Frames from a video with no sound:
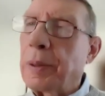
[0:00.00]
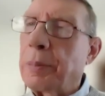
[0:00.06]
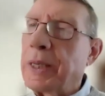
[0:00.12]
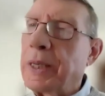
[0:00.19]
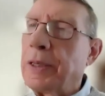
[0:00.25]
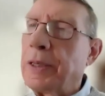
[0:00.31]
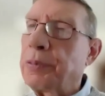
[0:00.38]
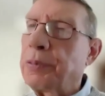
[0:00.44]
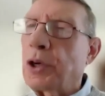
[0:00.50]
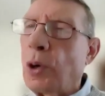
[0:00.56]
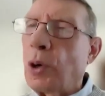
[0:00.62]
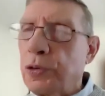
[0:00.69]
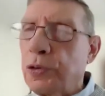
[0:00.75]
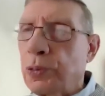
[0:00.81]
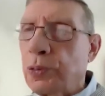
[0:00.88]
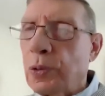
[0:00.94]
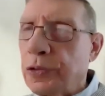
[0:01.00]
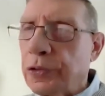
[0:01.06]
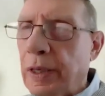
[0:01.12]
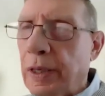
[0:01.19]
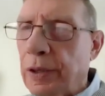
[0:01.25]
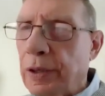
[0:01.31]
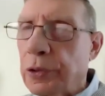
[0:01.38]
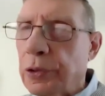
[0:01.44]
but his ghost was
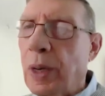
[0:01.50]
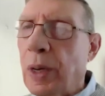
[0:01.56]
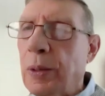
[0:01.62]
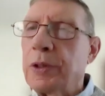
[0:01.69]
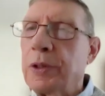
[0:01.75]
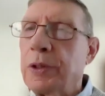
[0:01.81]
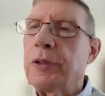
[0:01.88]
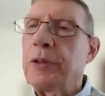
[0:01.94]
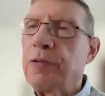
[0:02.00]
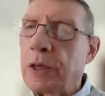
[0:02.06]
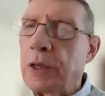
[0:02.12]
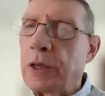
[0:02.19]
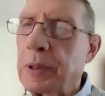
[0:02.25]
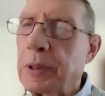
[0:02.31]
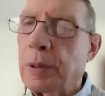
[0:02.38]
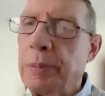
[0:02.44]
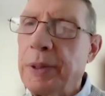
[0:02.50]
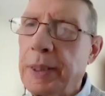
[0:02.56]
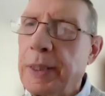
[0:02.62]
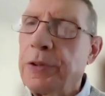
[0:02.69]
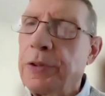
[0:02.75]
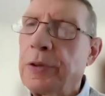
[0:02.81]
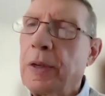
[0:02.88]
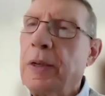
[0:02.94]
there. So I went to investment
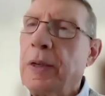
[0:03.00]
committees,